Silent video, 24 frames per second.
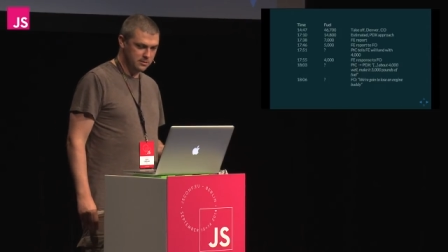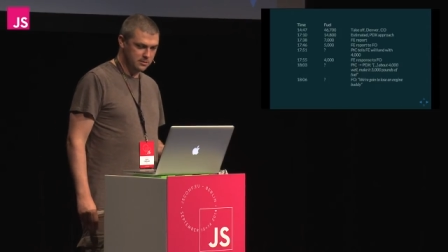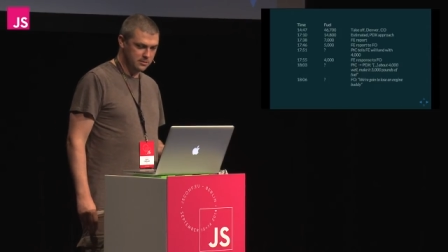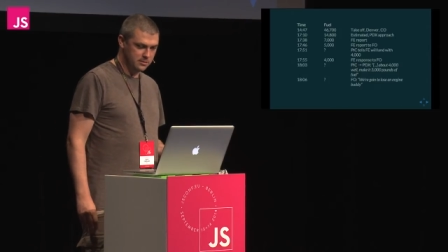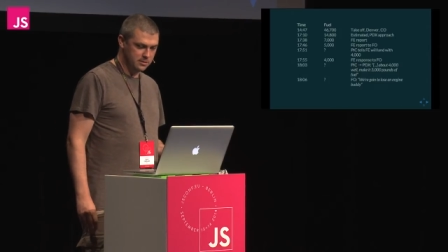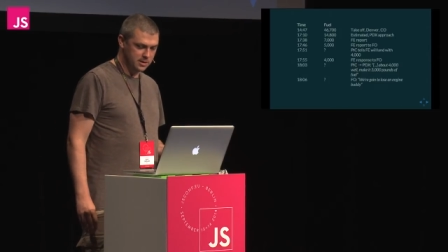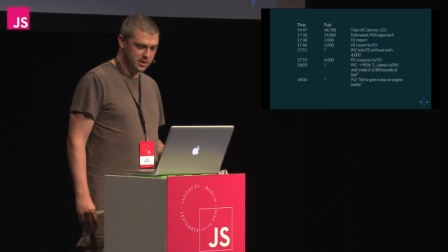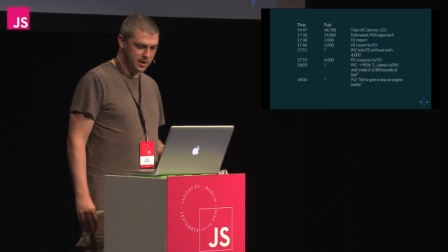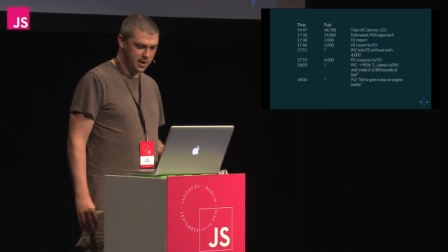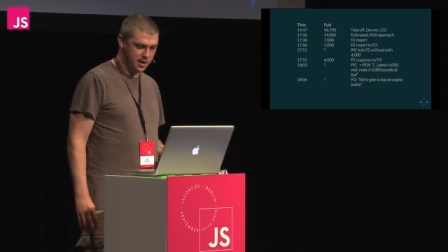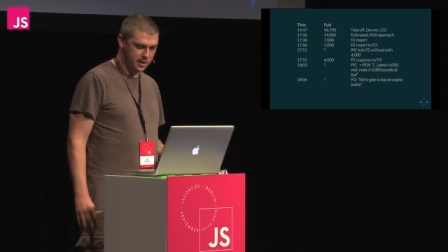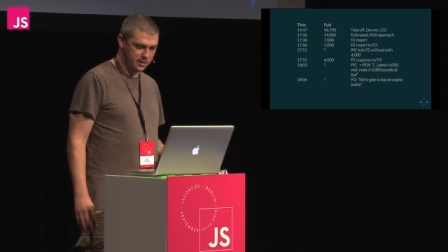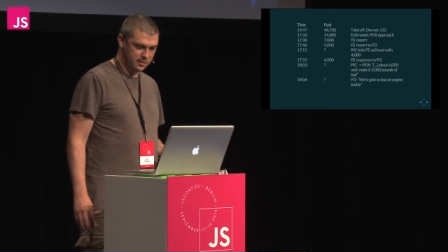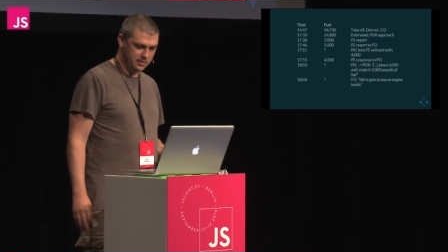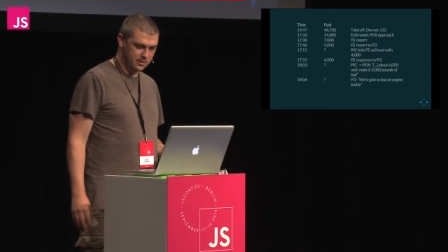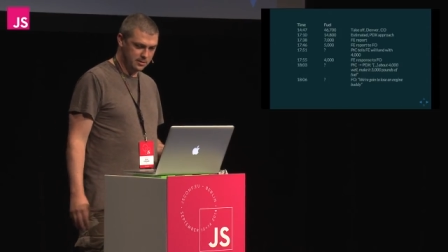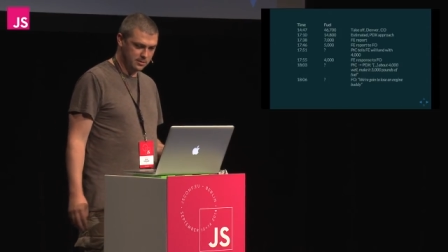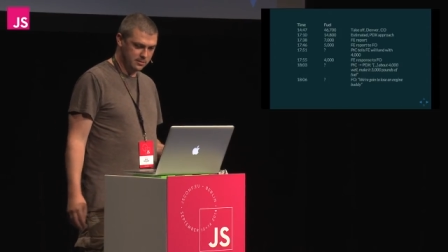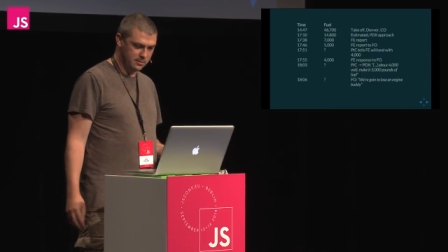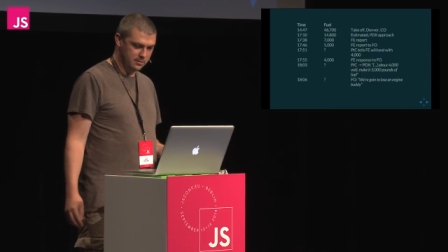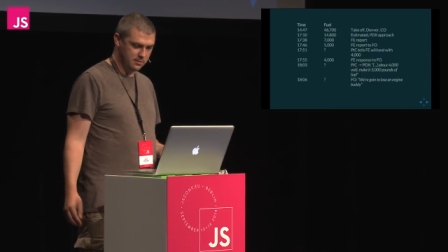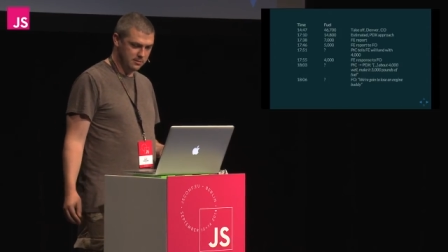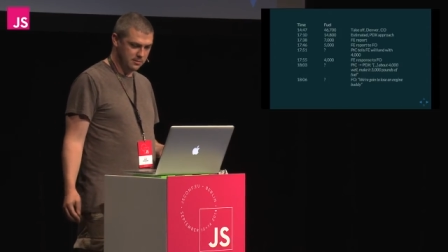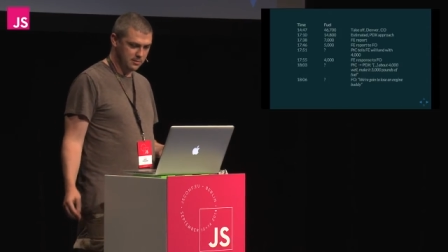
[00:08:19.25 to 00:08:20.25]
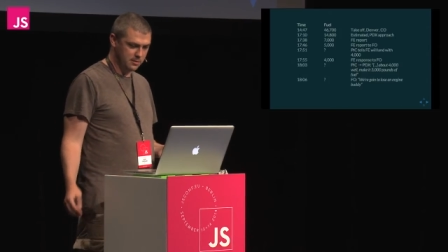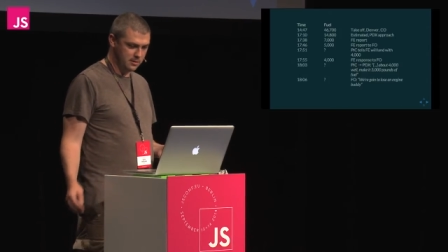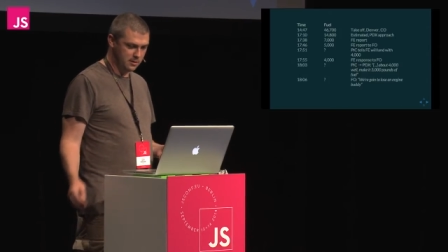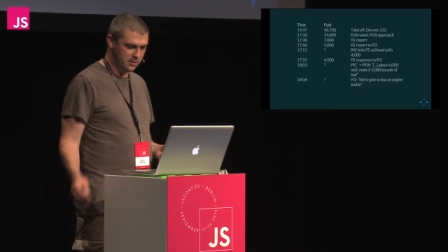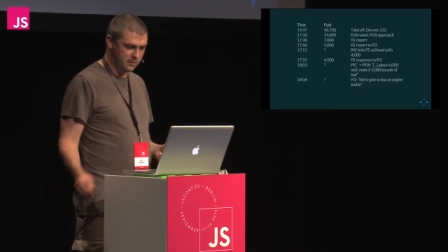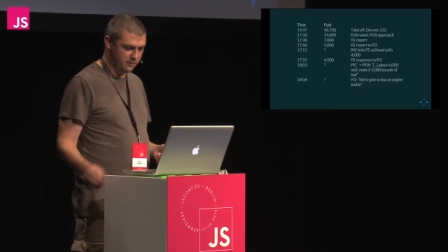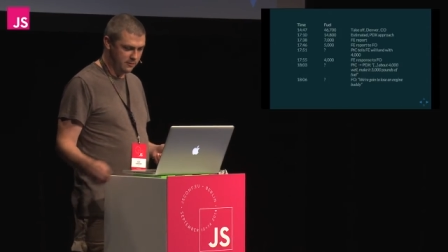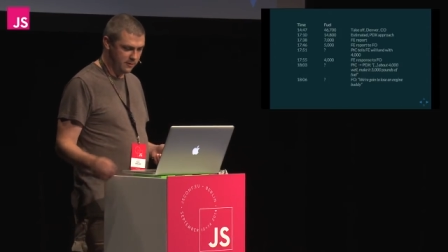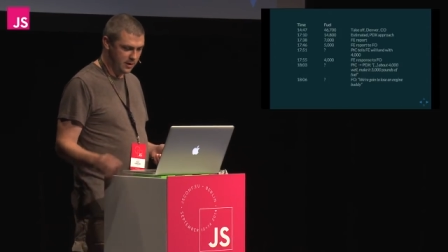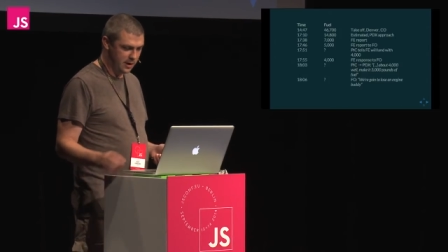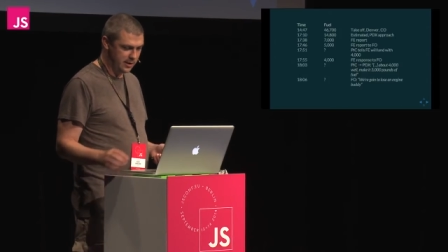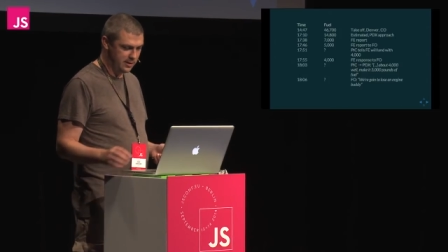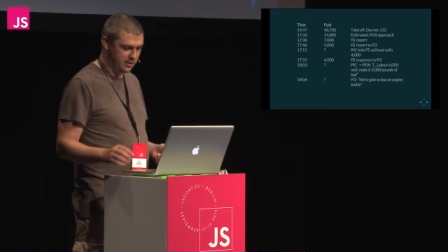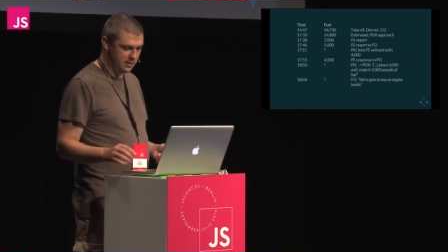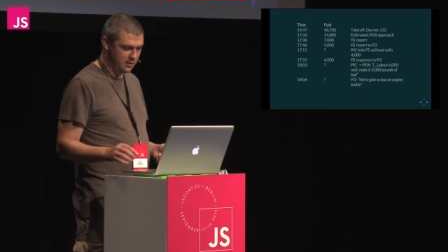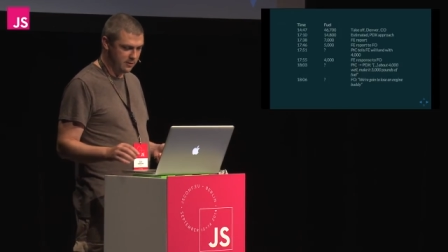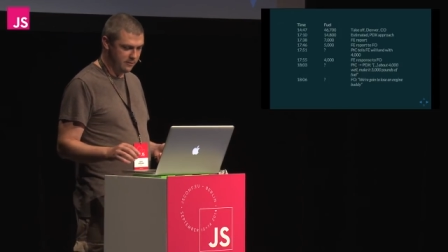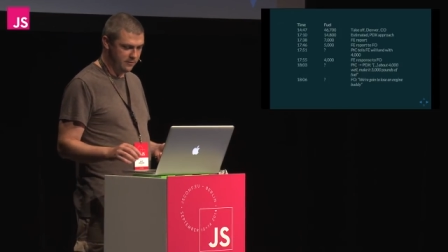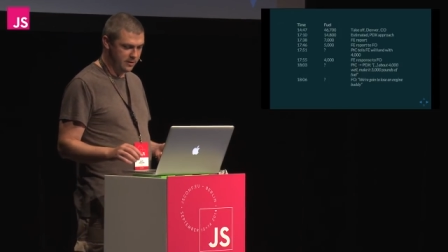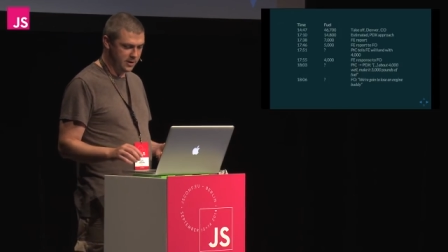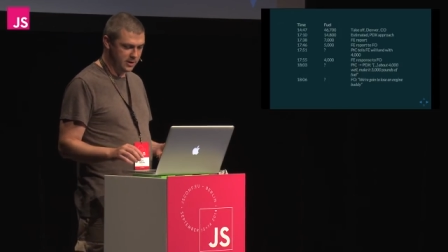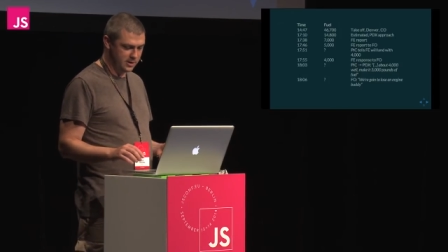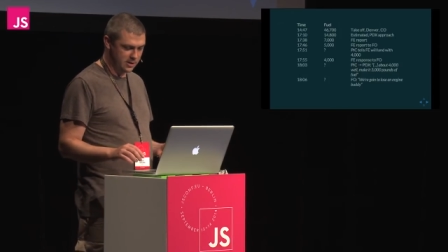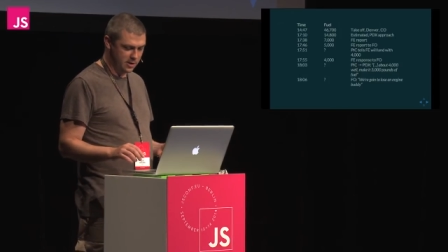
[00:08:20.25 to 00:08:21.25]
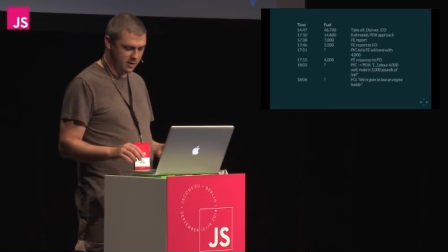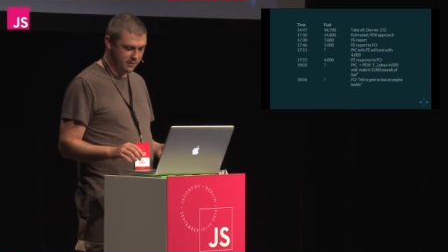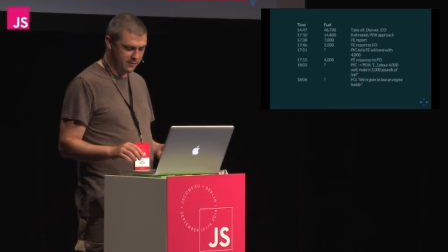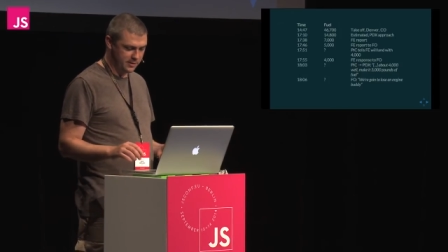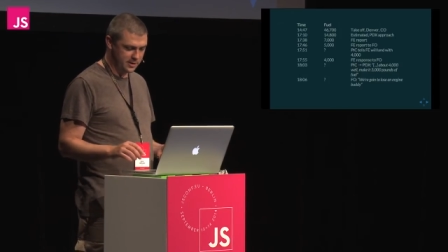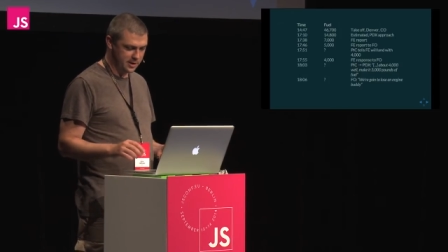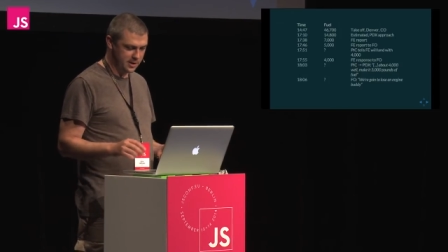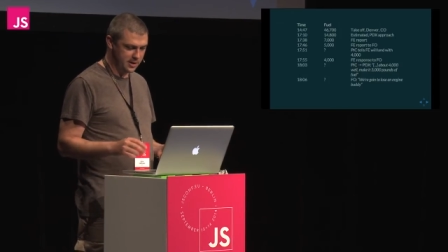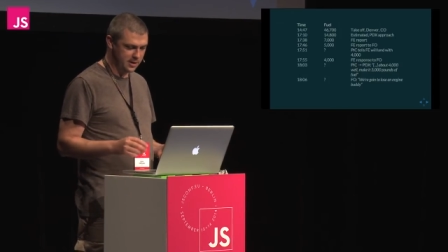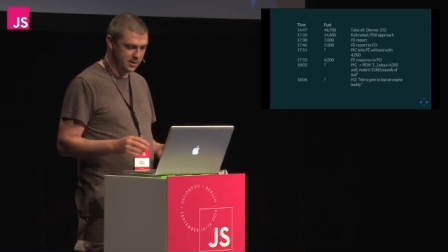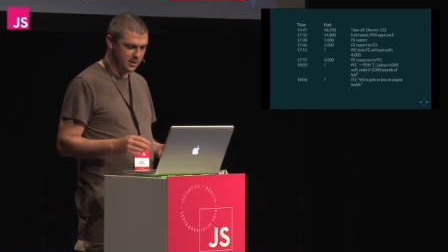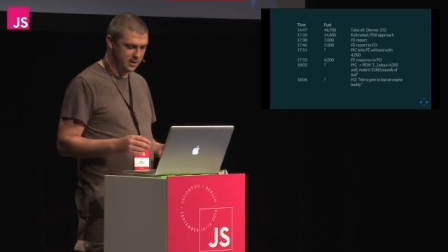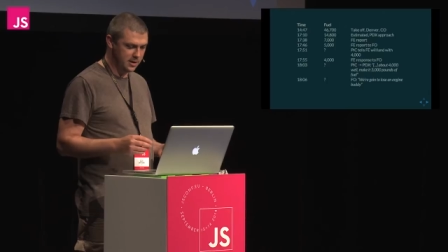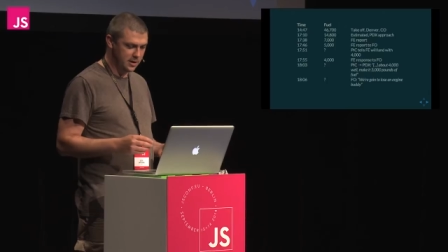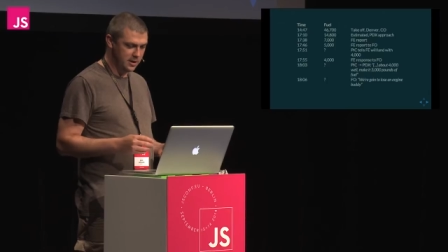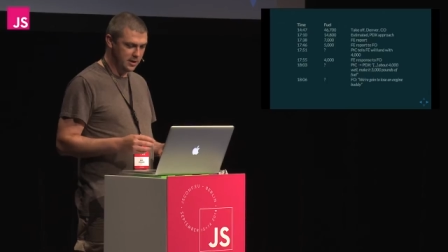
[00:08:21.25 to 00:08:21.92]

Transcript: six, the flight, first officer